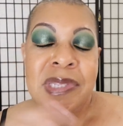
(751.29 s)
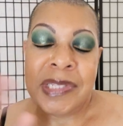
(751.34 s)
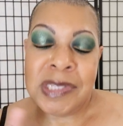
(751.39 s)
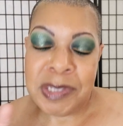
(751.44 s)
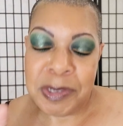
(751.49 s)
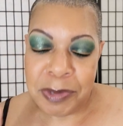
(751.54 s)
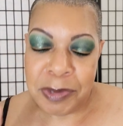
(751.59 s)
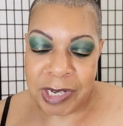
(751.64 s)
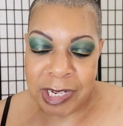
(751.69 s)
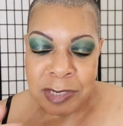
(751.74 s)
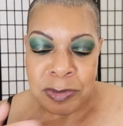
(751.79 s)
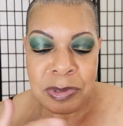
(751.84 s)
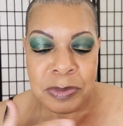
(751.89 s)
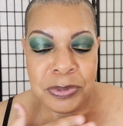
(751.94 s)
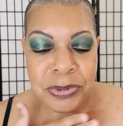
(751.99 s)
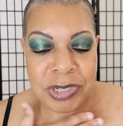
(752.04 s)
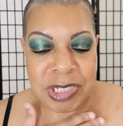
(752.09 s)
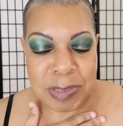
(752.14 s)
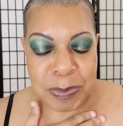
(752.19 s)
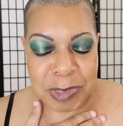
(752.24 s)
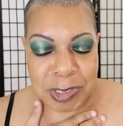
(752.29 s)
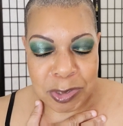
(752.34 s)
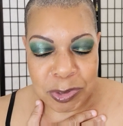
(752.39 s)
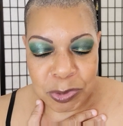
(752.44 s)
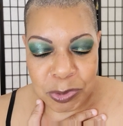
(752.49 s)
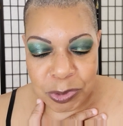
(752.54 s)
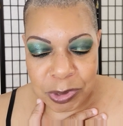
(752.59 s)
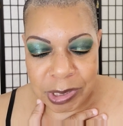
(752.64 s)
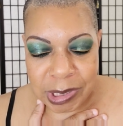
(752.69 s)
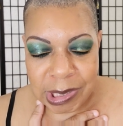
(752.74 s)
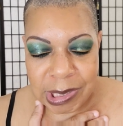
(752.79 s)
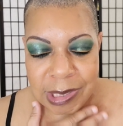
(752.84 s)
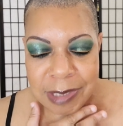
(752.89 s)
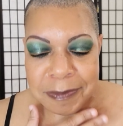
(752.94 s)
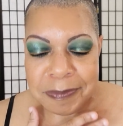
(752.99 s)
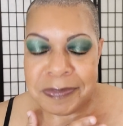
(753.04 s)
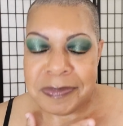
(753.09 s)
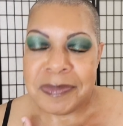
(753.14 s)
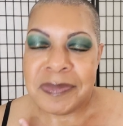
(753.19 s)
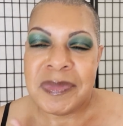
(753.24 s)
So that's what brings me
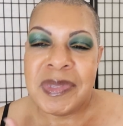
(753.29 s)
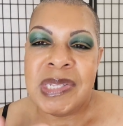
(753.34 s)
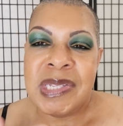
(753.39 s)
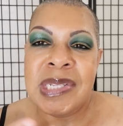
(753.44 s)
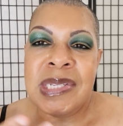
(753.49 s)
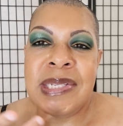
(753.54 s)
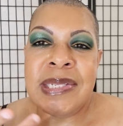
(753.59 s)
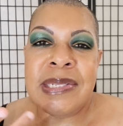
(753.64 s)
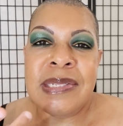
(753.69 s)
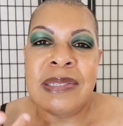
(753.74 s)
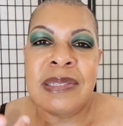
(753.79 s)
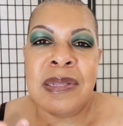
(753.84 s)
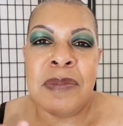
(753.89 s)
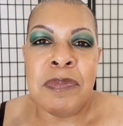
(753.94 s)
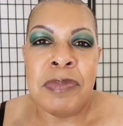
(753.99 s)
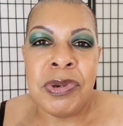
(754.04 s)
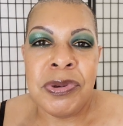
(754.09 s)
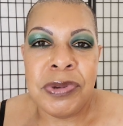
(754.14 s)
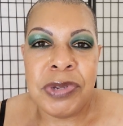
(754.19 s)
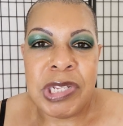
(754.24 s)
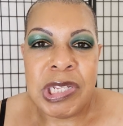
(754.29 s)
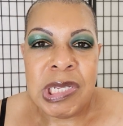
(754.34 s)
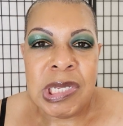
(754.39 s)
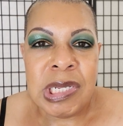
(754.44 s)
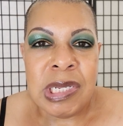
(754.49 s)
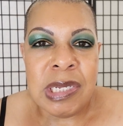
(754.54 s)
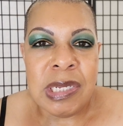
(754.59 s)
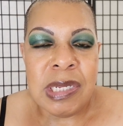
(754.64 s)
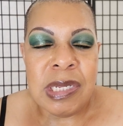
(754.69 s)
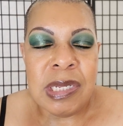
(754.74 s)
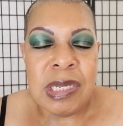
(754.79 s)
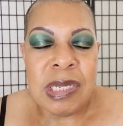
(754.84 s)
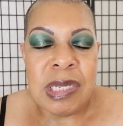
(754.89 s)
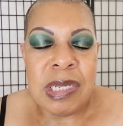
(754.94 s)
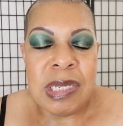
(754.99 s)
joy is the murky,